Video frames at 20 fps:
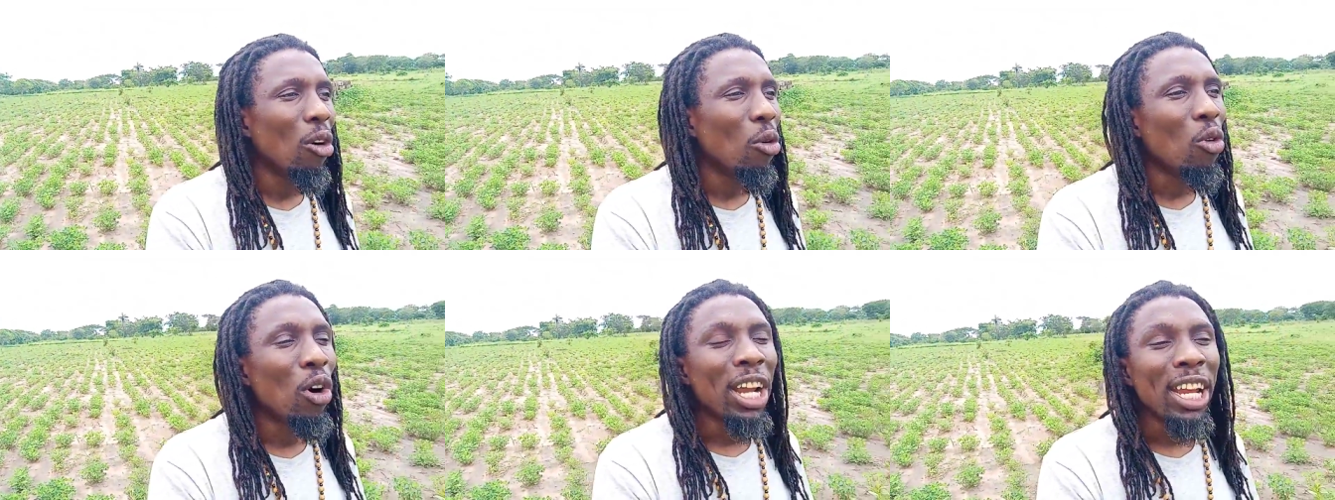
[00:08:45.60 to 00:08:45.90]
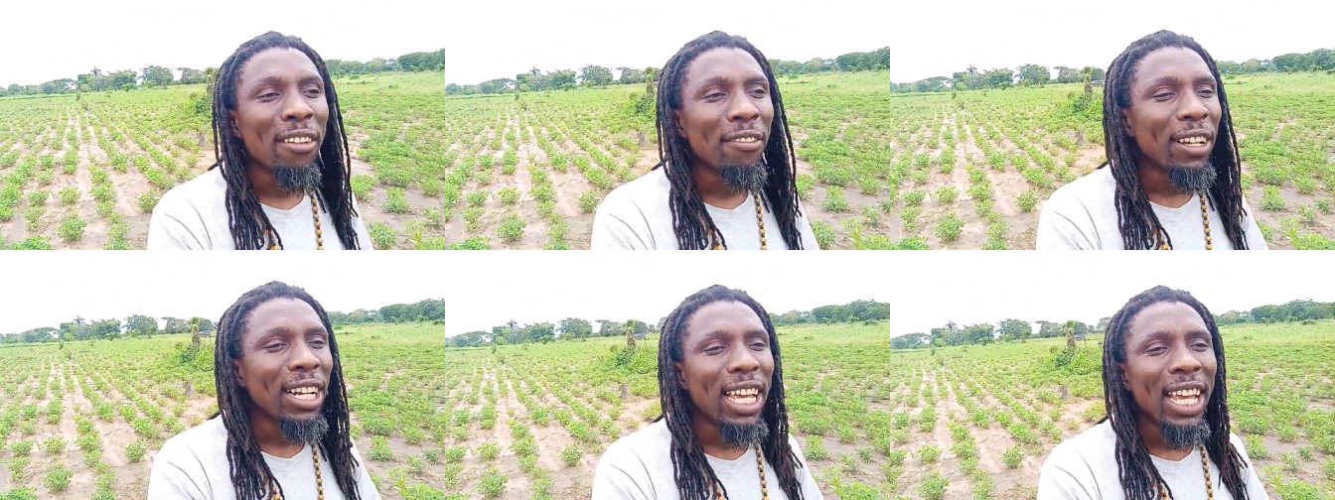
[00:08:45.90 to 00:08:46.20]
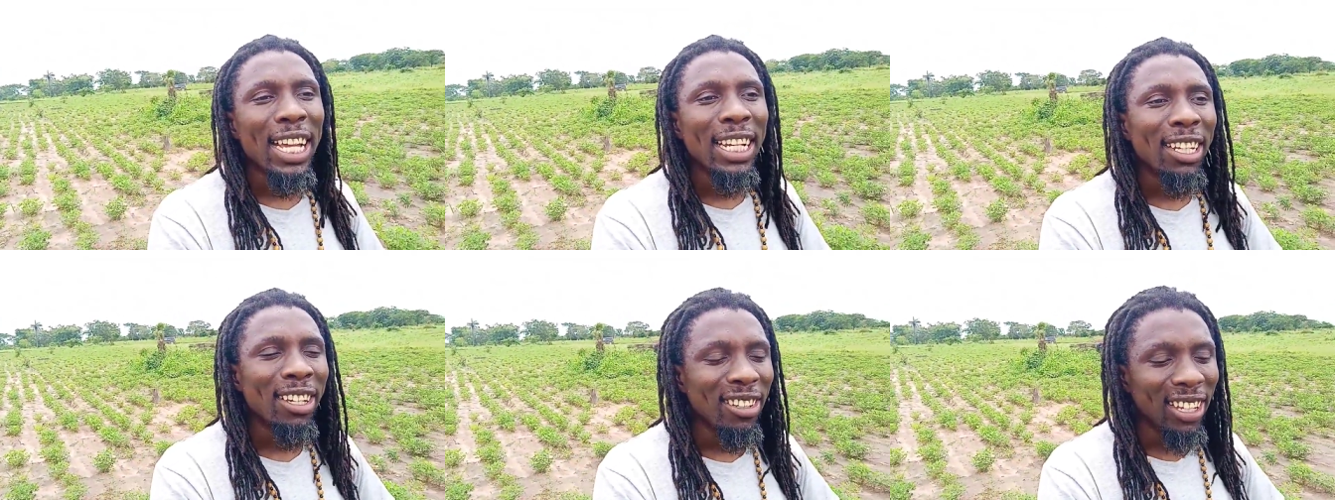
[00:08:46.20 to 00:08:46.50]
whatever
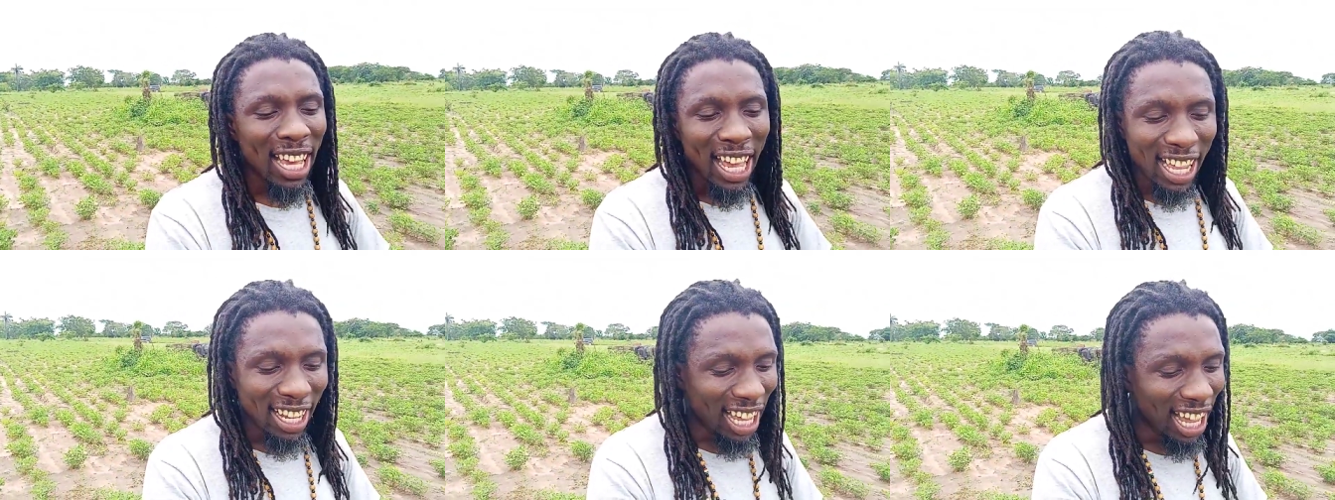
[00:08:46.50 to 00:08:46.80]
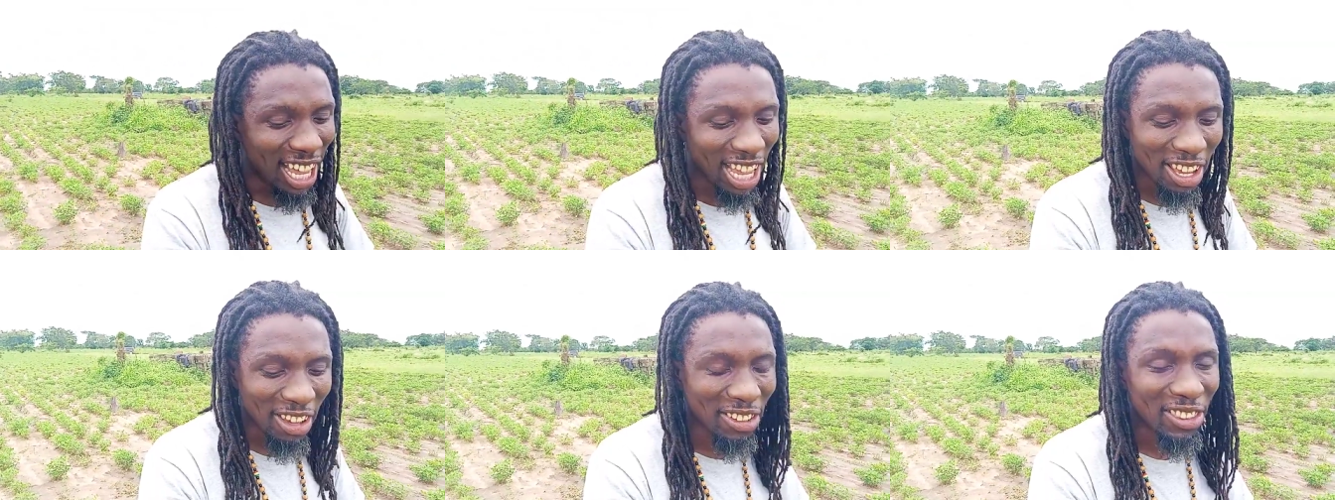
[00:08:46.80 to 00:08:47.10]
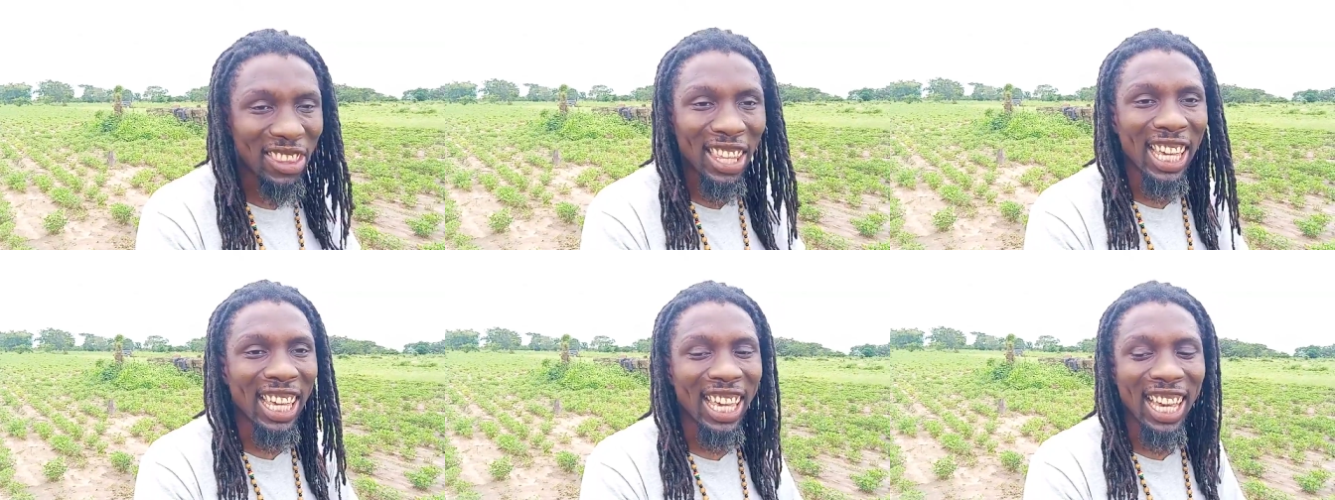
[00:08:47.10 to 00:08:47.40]
the hell you
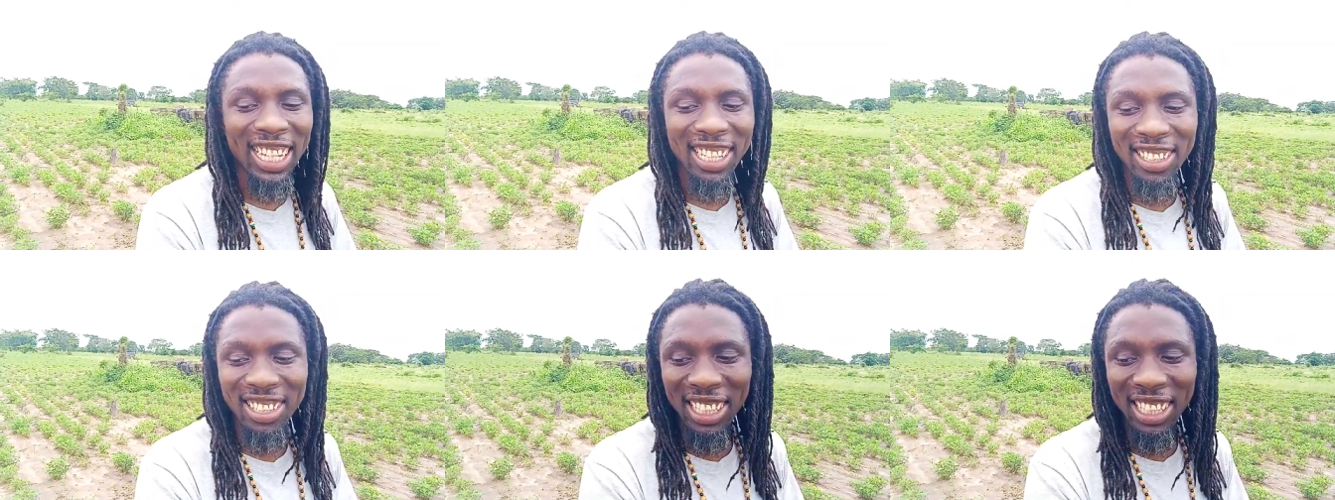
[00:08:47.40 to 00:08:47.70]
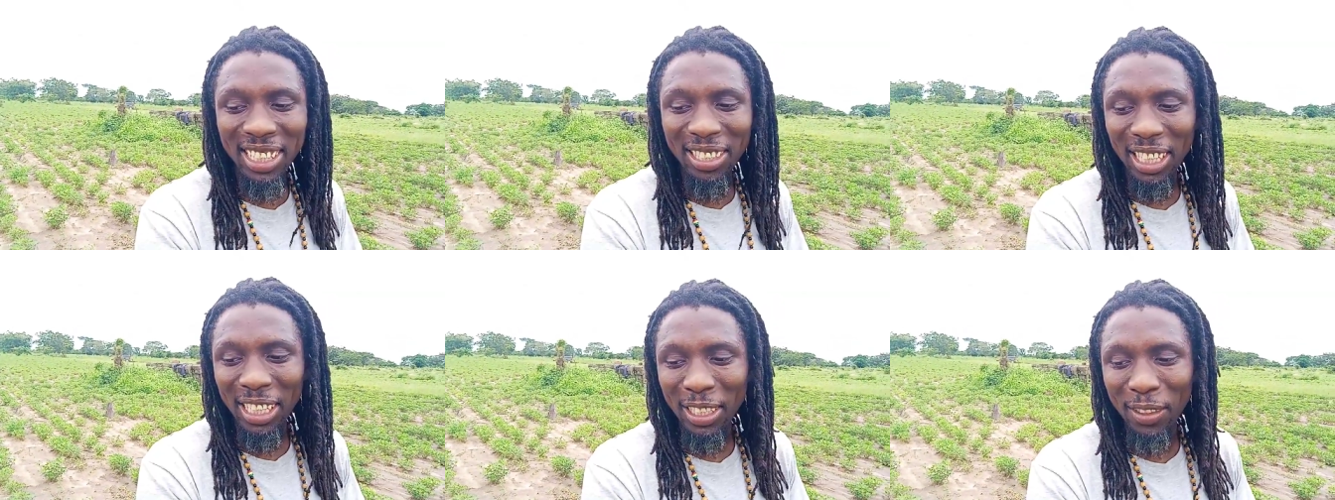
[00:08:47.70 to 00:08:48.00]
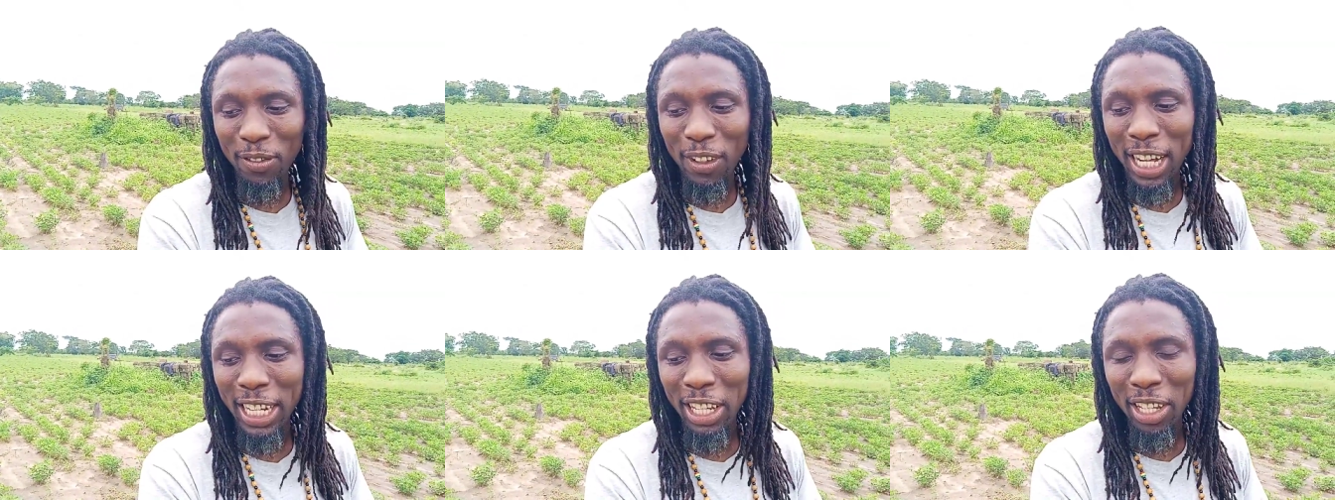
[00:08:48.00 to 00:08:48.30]
you think else
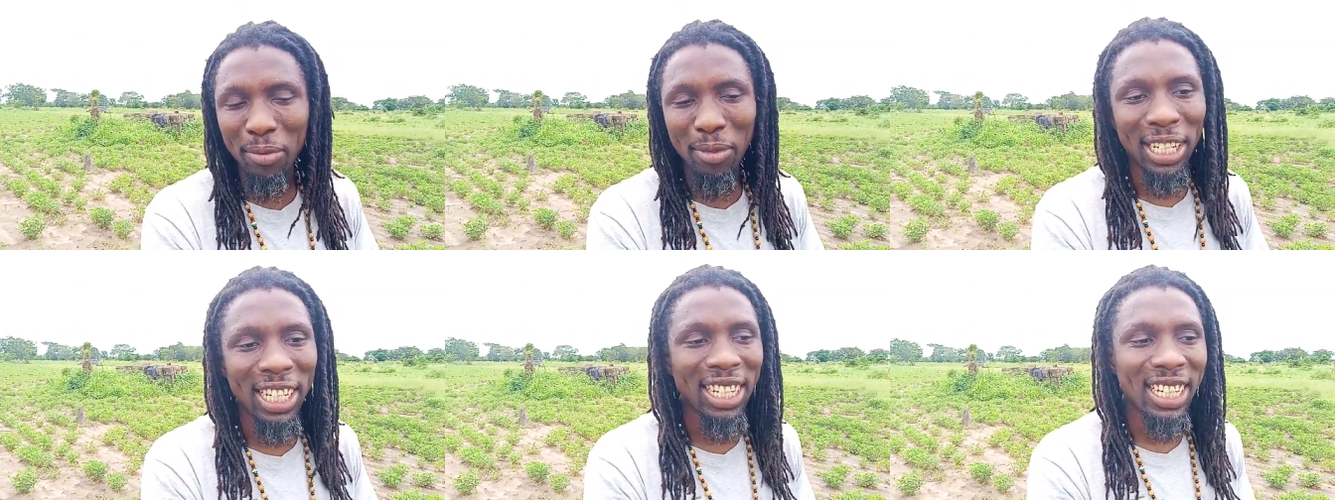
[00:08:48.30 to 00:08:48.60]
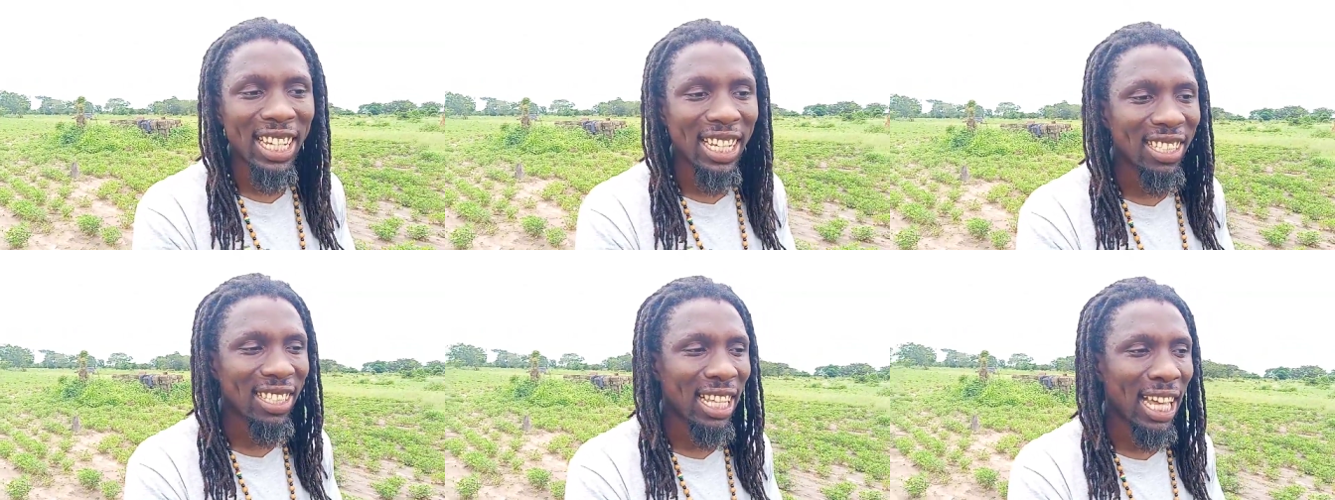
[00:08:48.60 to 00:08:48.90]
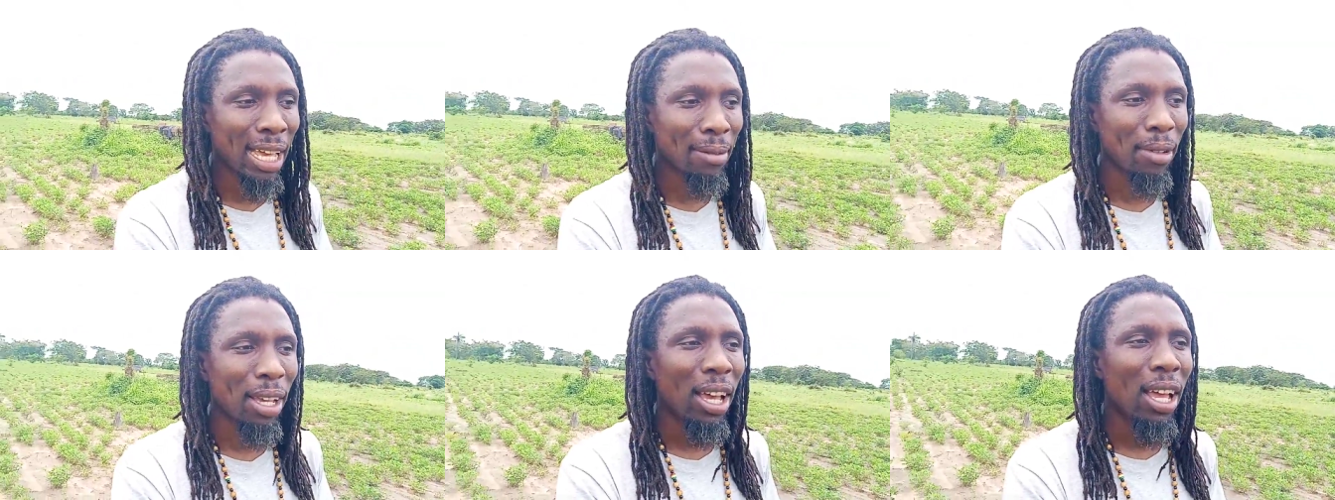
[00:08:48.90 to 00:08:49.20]
is valuable in these
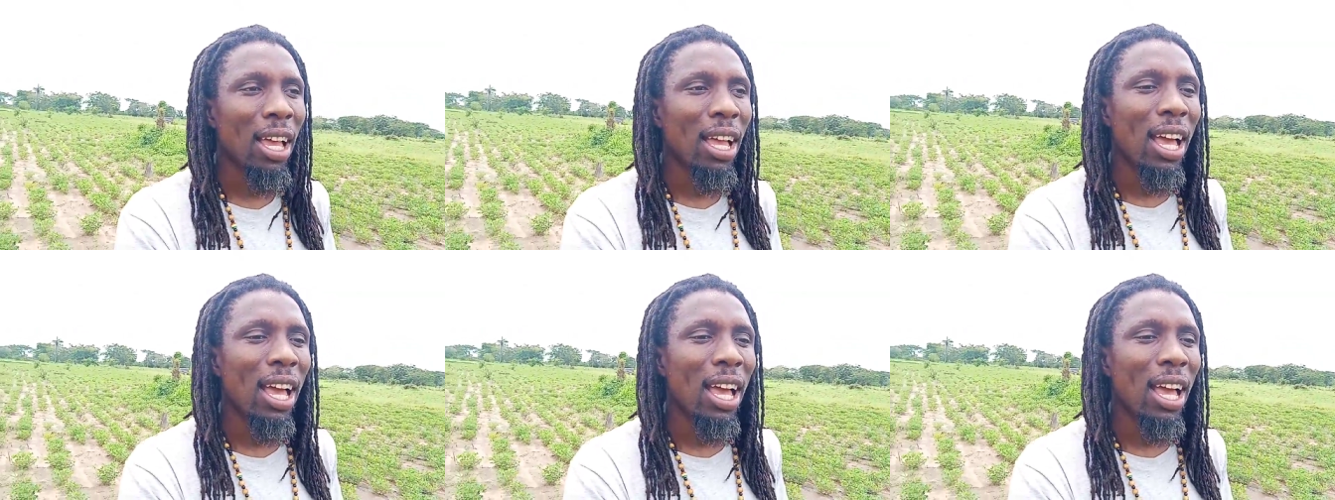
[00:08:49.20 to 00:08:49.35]
times.